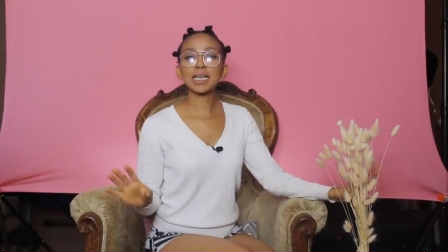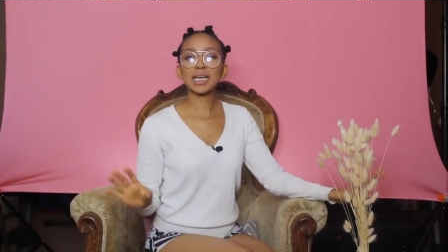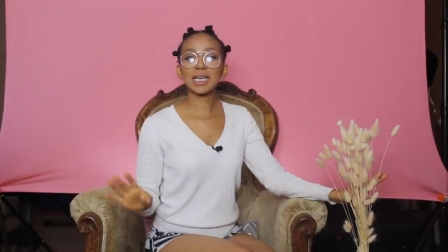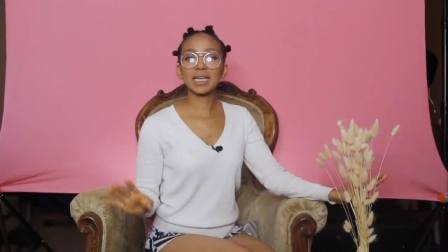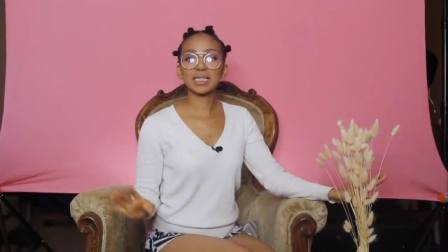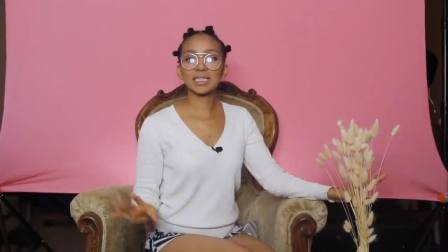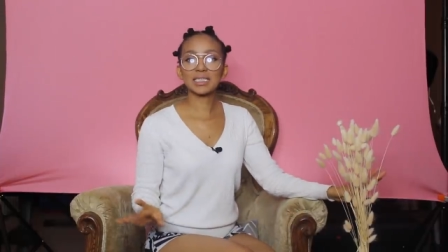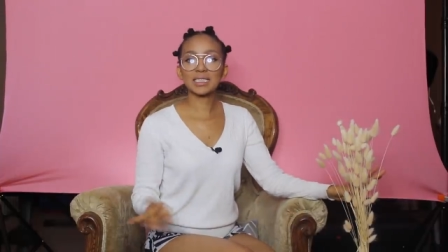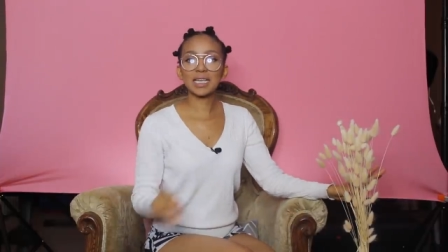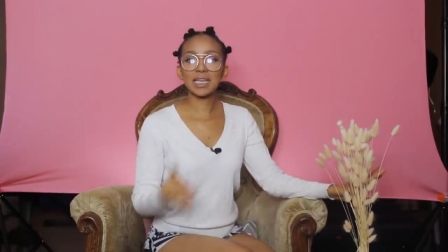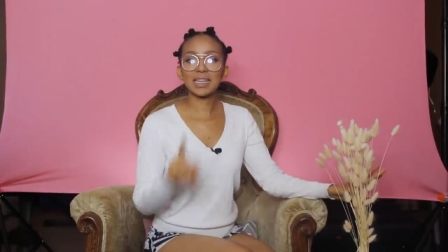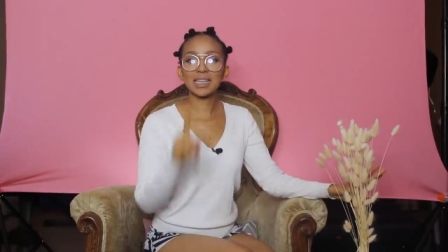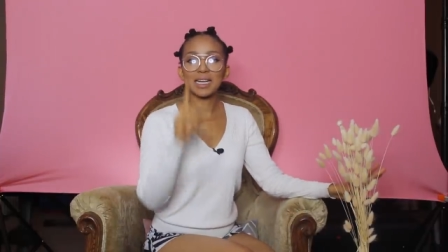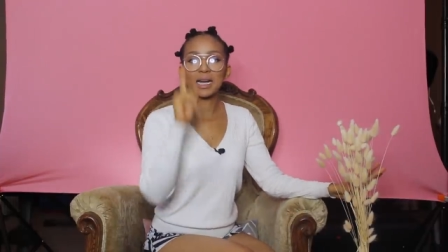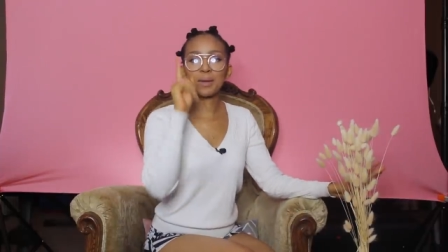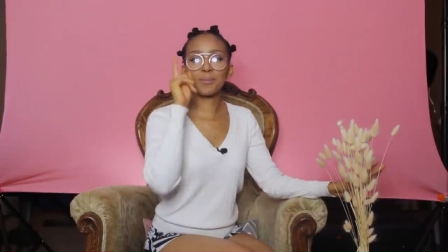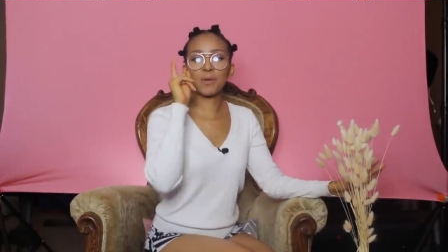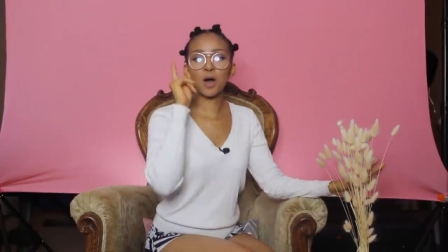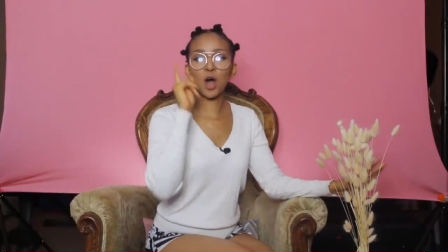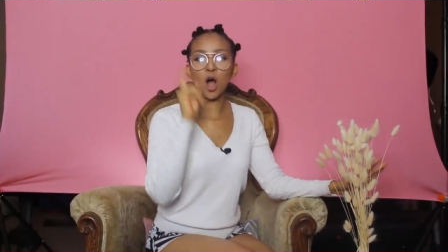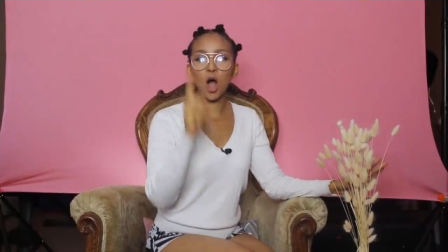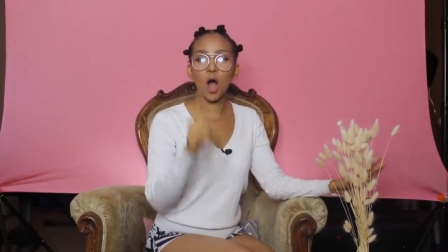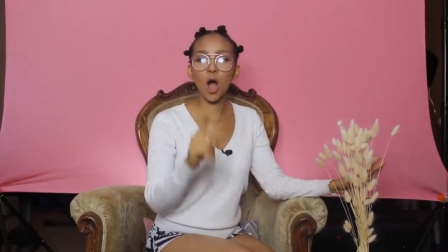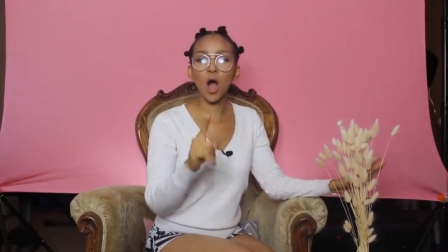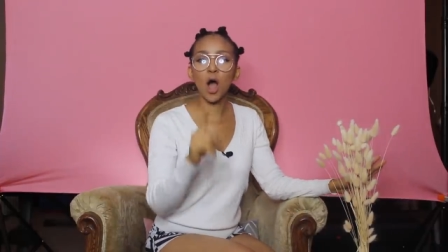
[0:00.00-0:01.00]
they can say that I'm
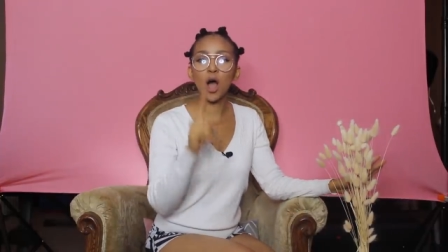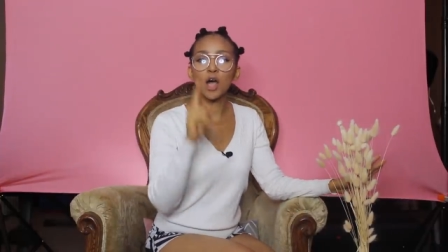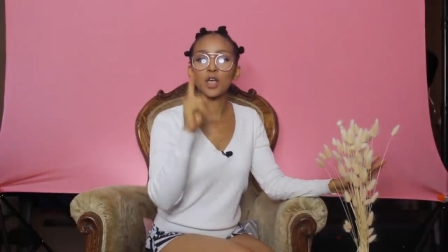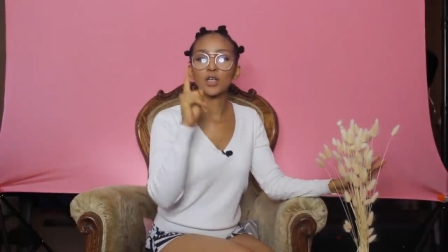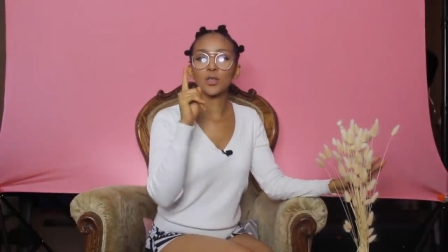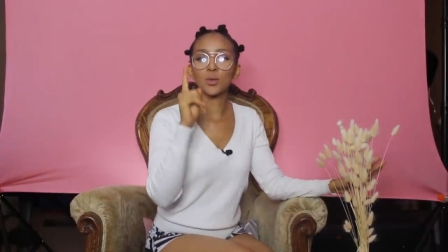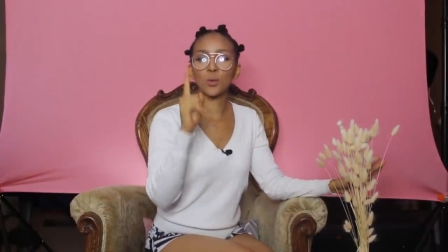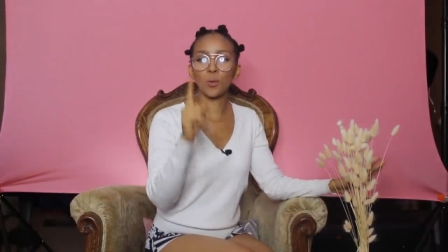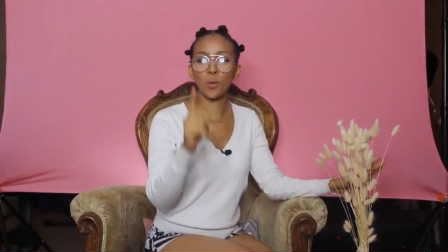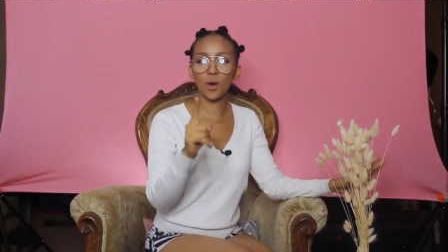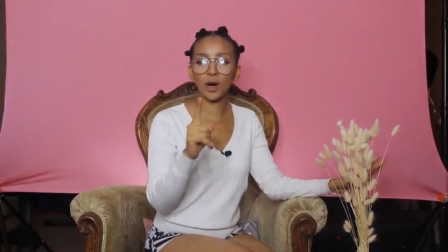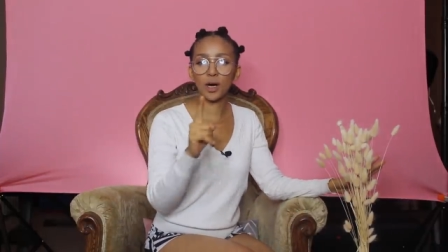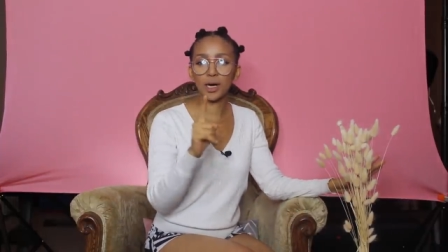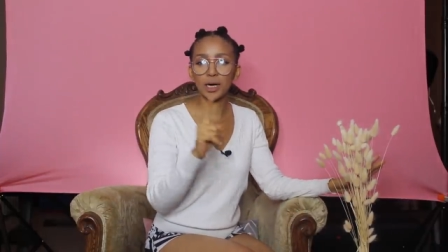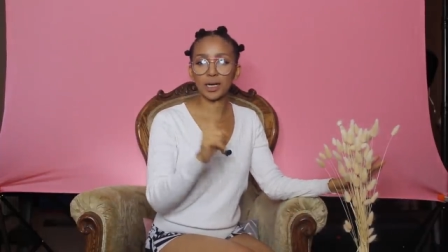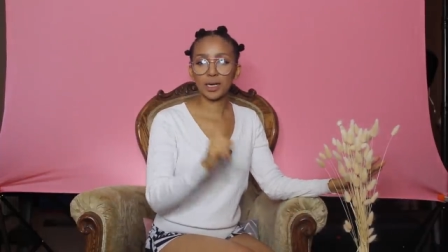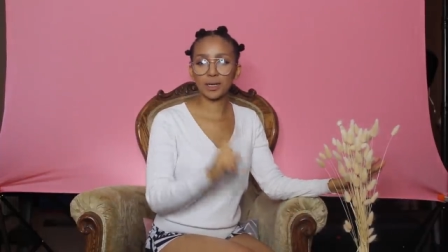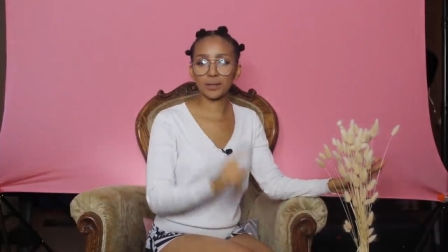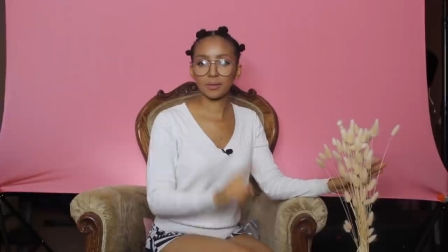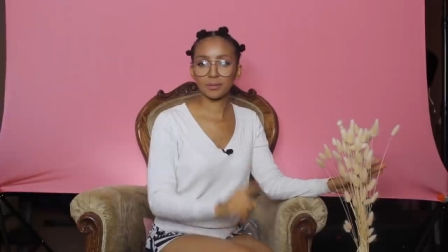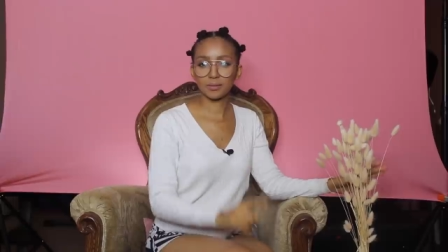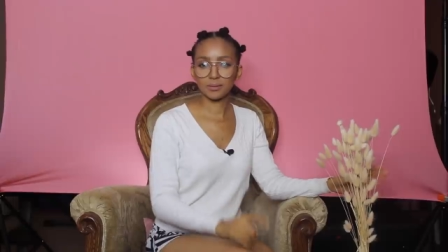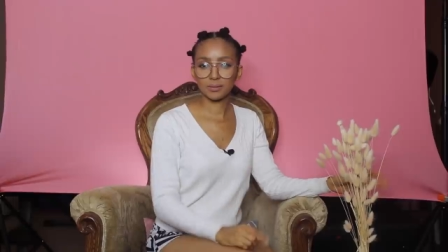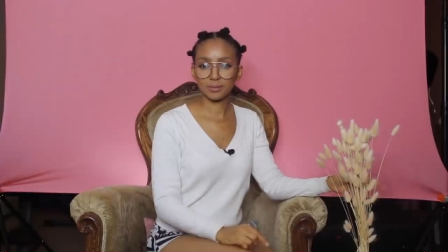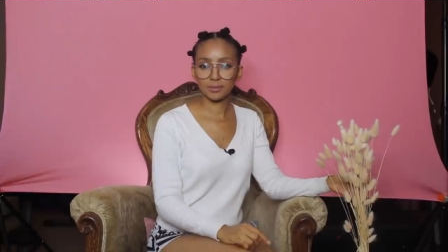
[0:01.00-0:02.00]
a hard
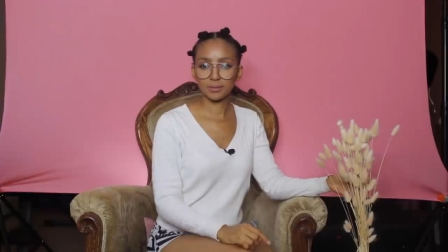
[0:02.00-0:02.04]
worker.